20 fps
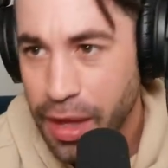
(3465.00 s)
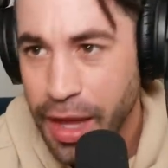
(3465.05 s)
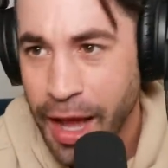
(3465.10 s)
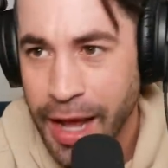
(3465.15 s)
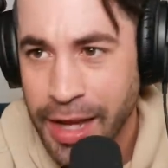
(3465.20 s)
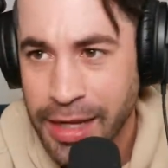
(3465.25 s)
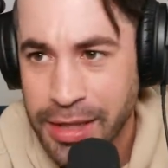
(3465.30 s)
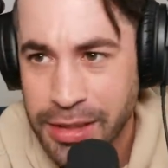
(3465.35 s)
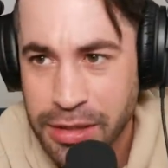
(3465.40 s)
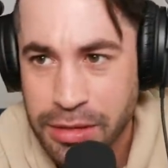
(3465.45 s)

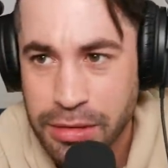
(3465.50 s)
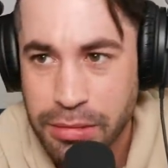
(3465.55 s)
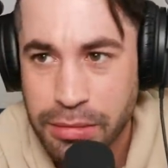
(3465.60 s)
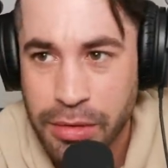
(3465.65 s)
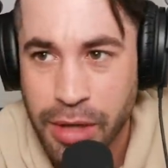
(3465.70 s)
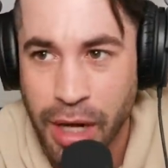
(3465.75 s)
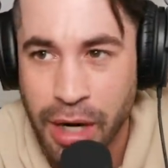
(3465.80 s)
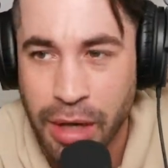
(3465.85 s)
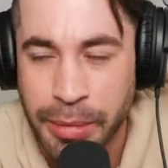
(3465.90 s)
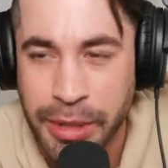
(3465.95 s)
has
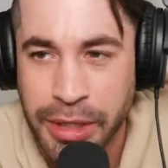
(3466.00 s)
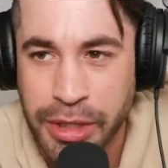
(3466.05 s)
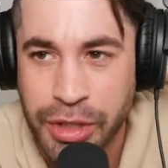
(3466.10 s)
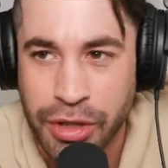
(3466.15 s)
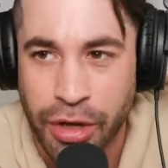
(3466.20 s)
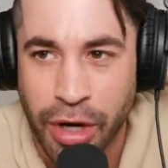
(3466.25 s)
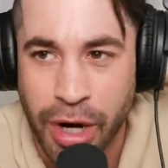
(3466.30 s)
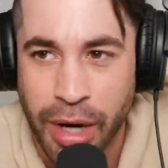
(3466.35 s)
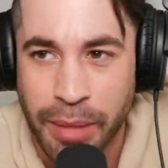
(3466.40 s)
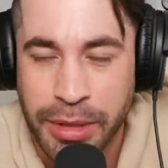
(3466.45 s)
kind of been
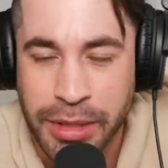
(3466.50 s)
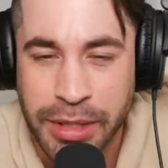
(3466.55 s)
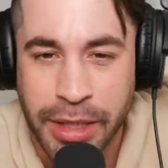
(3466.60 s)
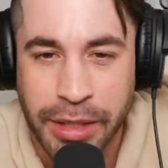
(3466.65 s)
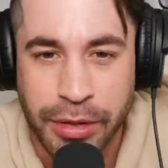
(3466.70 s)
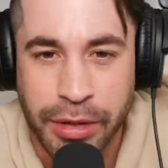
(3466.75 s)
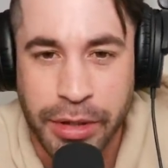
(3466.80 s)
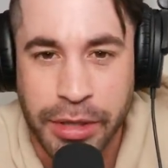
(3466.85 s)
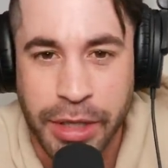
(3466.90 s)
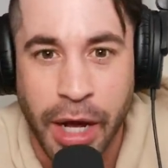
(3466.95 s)
described as
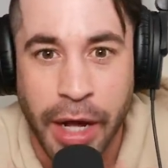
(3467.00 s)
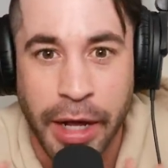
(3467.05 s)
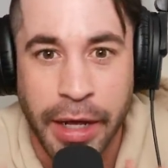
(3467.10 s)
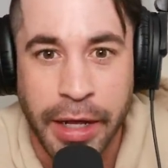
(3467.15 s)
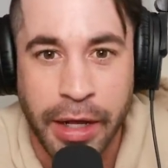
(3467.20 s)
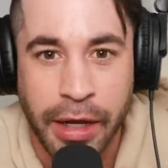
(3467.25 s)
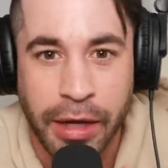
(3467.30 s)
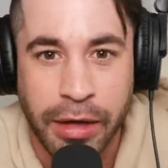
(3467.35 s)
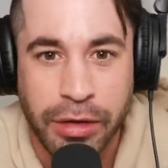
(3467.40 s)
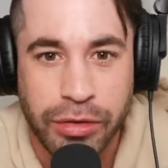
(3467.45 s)
like the
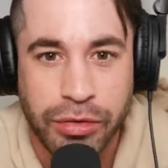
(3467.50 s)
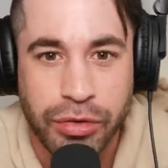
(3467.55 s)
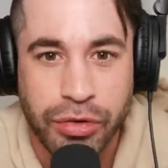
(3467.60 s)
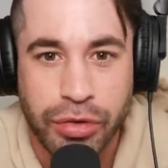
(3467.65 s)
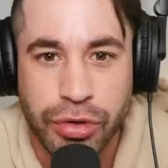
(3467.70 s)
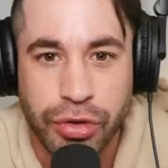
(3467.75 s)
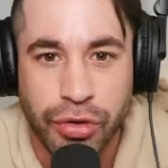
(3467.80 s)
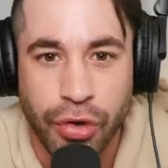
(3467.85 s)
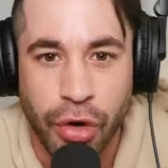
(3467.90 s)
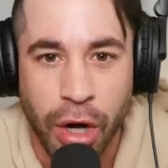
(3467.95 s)
dying
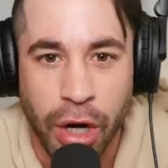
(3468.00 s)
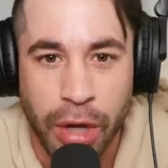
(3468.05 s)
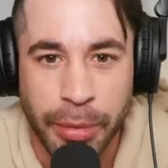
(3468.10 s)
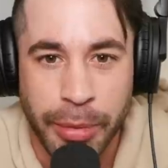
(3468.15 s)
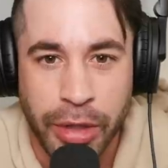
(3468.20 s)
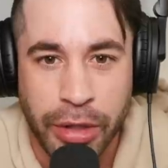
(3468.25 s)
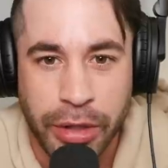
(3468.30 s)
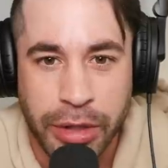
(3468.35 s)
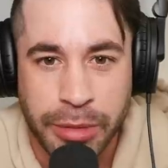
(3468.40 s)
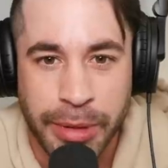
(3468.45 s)
drug
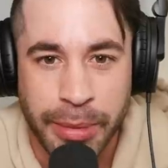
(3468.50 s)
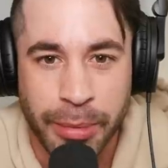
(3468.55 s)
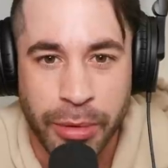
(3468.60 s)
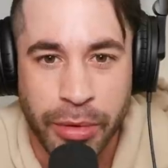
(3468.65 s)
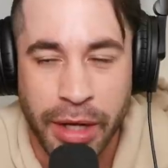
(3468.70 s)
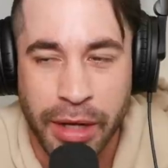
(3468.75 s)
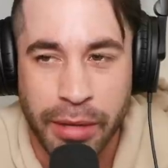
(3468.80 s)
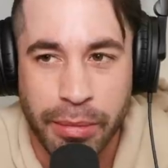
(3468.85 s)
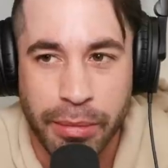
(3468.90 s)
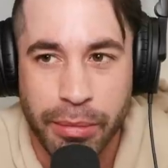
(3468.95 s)
because people
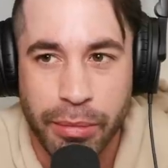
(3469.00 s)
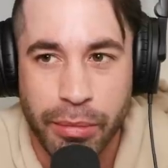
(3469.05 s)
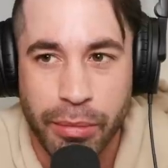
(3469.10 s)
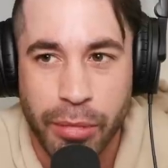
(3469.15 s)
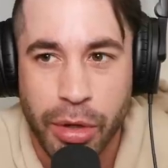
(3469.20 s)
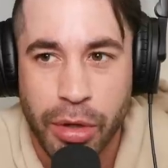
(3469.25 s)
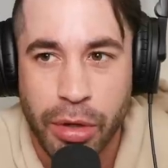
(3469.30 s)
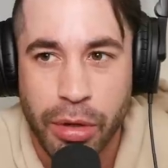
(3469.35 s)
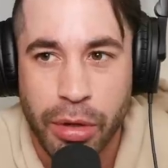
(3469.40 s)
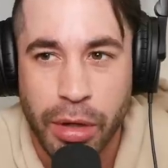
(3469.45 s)
that,
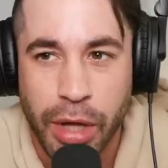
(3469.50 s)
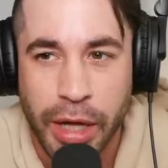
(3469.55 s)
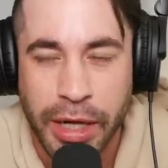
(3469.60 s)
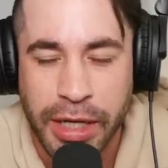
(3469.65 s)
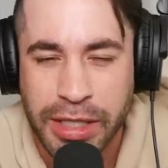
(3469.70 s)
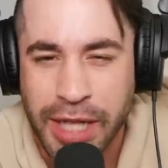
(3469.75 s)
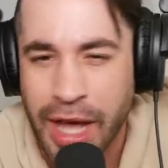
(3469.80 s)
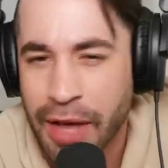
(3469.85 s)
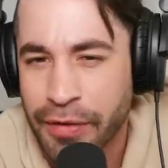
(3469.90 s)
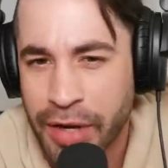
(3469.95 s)
I
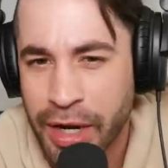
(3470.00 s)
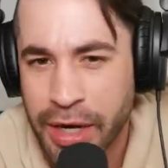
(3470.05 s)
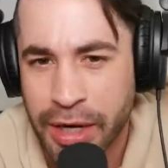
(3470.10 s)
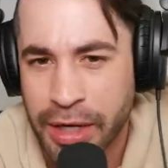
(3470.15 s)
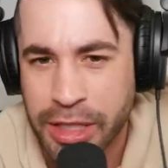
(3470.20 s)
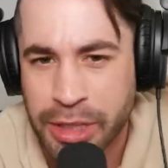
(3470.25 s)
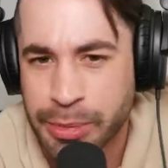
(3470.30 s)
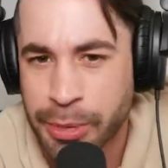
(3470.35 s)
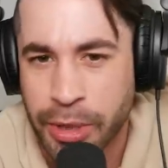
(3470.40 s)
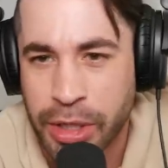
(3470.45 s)
guess, haven't had an
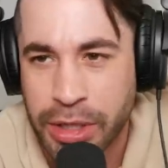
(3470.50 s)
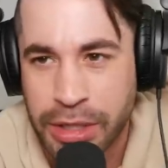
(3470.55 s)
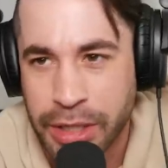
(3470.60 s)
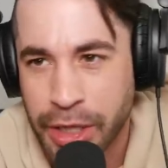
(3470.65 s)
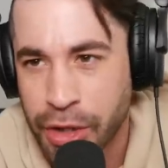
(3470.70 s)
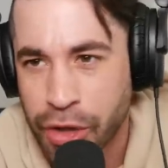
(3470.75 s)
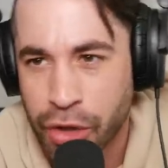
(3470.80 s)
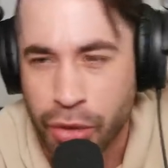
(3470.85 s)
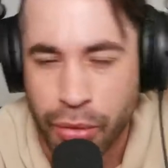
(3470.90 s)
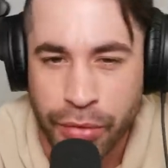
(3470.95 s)
experience
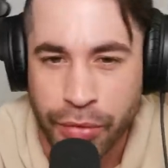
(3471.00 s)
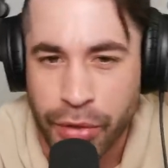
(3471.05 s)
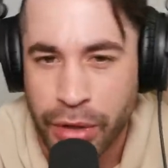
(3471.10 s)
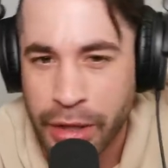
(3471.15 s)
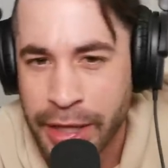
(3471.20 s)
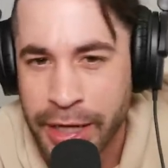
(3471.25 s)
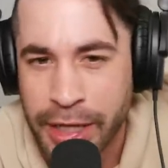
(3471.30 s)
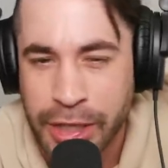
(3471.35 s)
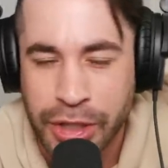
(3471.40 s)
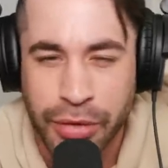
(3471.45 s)
like you would
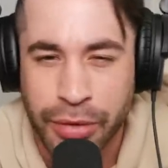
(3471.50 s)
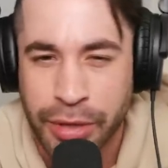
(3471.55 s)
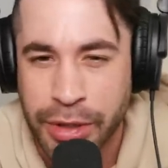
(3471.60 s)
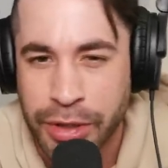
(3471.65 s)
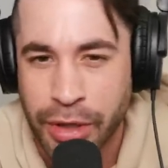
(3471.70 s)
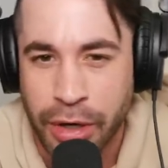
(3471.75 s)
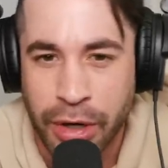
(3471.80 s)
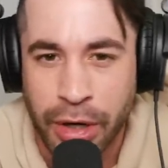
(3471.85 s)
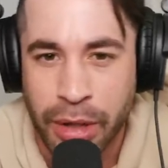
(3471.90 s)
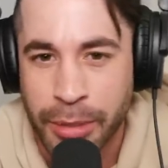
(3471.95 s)
relate it to it.
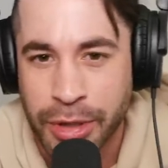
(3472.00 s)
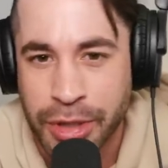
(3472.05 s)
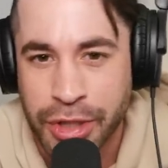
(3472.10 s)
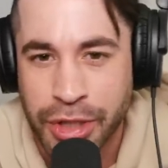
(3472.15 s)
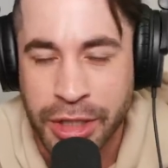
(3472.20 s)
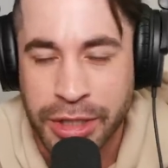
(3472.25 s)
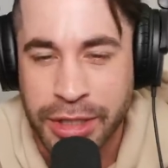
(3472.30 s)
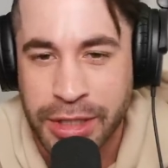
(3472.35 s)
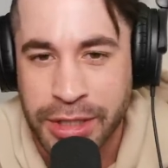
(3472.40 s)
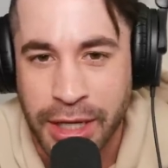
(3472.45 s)
So I don't know how much
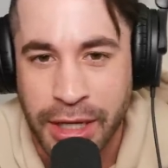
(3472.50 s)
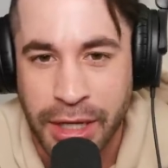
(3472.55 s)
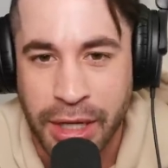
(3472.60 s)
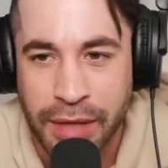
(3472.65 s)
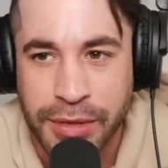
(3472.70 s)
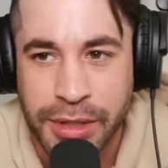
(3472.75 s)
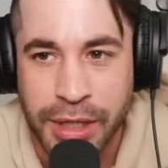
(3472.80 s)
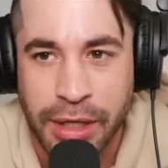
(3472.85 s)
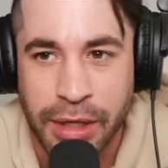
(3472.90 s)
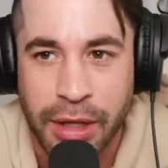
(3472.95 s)
justice that
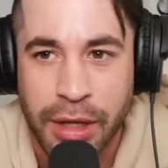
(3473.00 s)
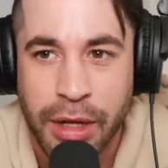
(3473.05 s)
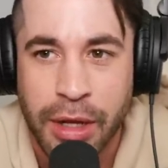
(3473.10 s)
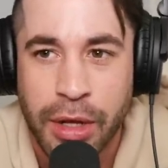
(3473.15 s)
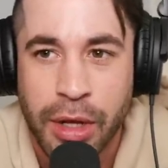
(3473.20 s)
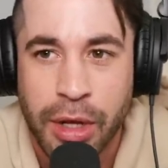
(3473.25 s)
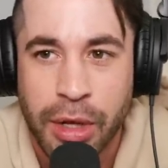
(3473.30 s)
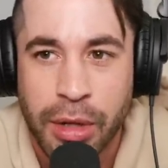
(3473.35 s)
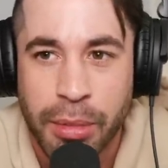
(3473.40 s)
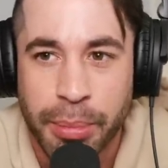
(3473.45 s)
gives it.
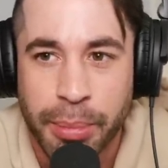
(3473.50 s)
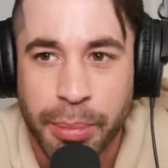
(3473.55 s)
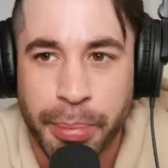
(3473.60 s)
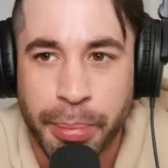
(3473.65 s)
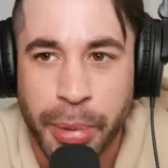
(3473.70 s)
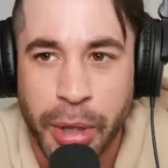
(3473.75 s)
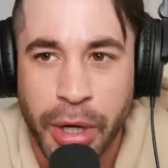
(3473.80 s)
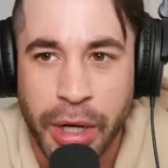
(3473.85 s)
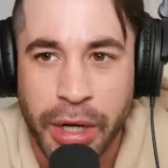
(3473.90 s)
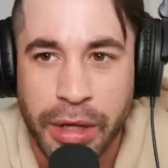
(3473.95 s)

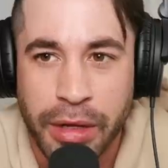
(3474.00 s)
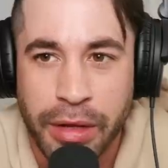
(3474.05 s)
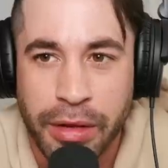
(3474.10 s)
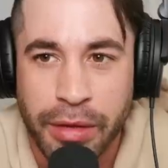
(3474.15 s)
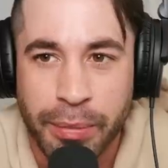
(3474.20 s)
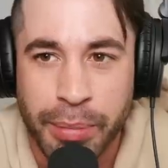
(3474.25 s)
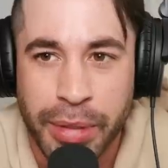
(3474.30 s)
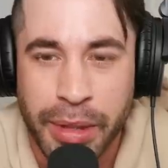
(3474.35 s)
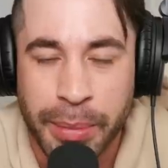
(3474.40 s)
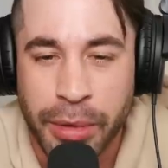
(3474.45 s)
But
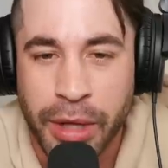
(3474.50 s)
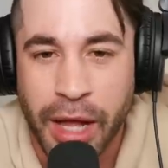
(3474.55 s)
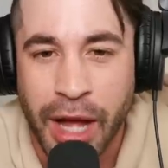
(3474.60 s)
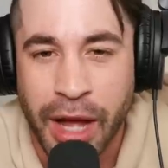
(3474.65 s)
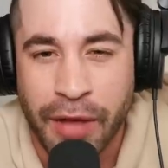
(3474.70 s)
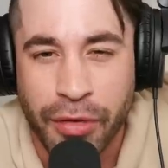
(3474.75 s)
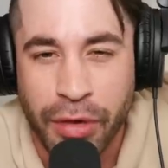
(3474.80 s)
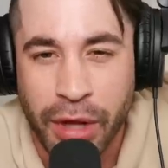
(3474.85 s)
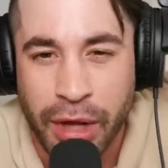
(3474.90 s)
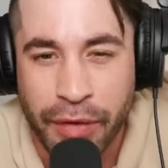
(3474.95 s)
people
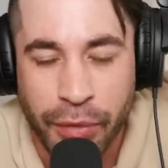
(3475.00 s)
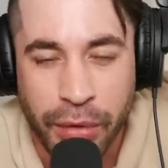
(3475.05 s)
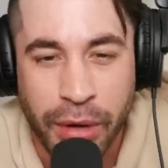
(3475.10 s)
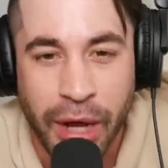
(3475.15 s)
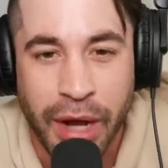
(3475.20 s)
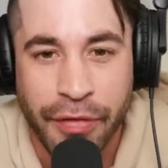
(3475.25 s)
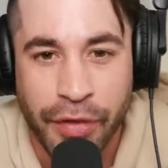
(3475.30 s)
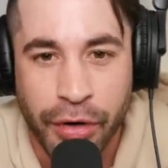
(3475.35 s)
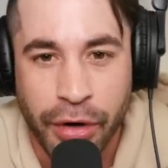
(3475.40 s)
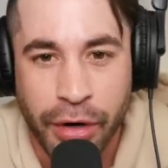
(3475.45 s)
have, what
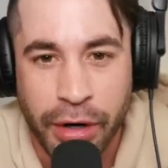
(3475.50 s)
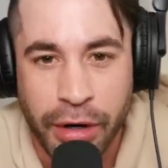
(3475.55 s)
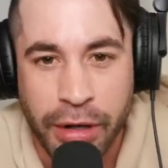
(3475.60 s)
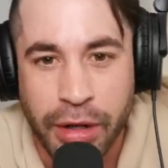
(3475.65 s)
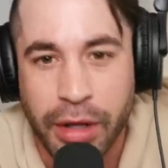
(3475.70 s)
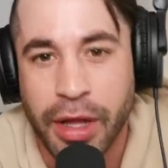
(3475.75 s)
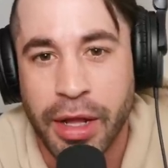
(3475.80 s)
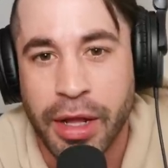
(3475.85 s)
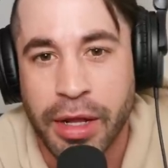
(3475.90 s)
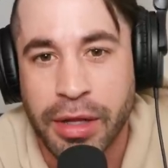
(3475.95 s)
I've heard
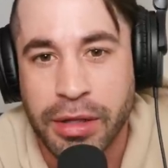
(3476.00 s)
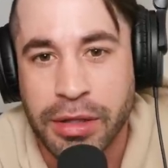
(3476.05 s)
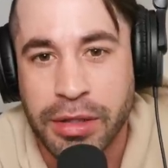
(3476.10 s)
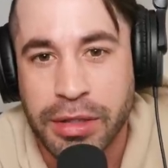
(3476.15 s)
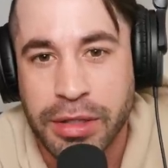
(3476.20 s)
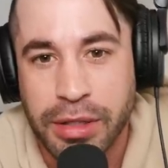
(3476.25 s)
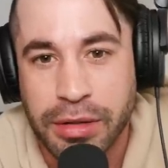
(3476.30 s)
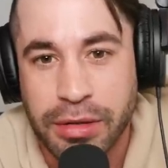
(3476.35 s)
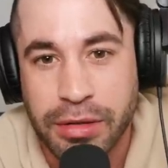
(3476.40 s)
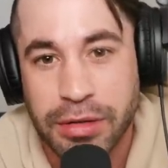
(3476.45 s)
and
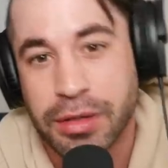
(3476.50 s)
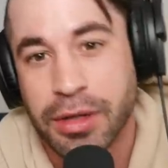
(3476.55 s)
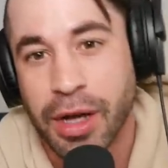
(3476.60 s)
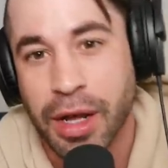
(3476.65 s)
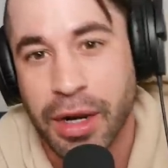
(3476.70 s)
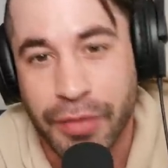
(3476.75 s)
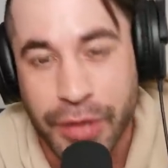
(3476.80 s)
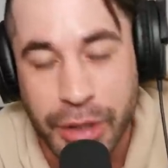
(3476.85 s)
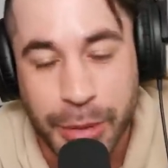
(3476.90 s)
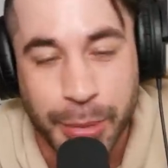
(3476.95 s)
kind of